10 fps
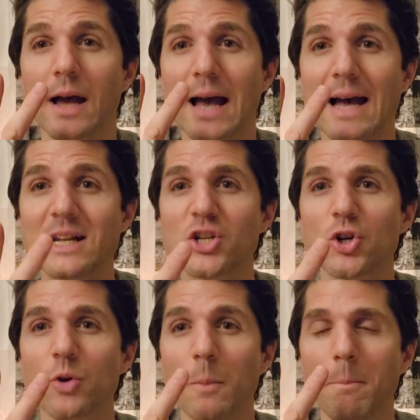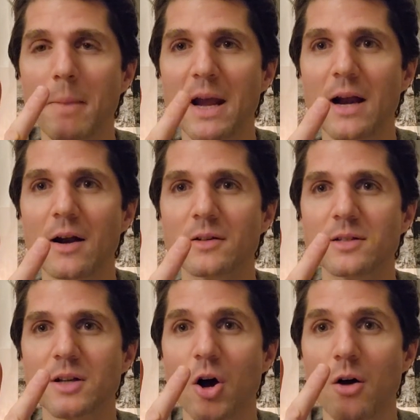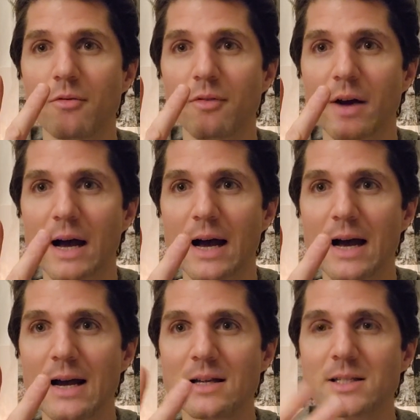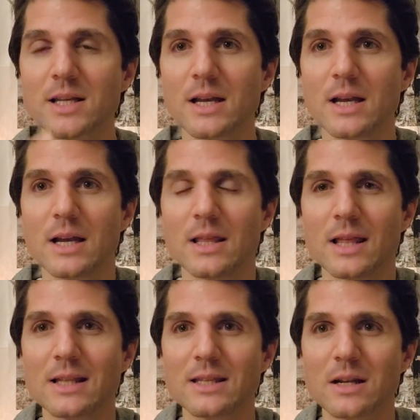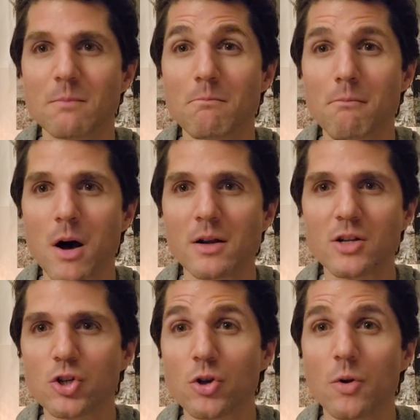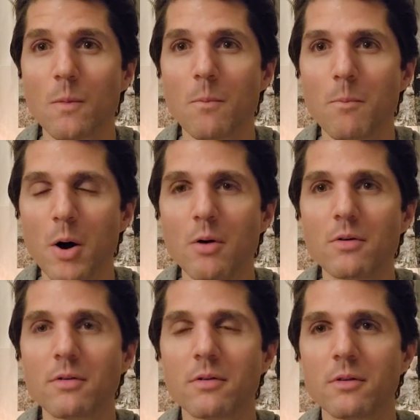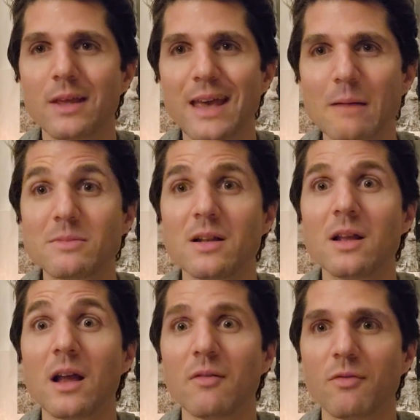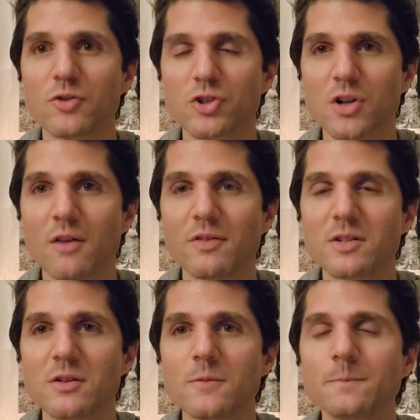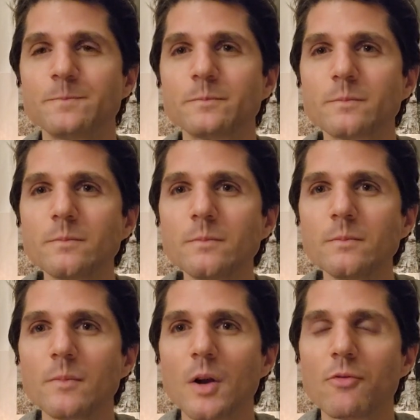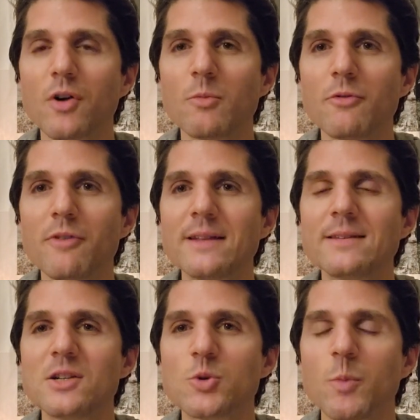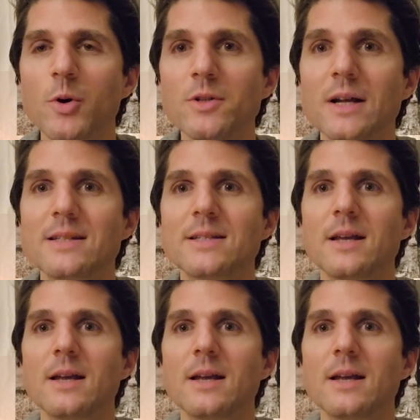additional pairs of eyes that can monitor both captain and first officer from a vantage point that's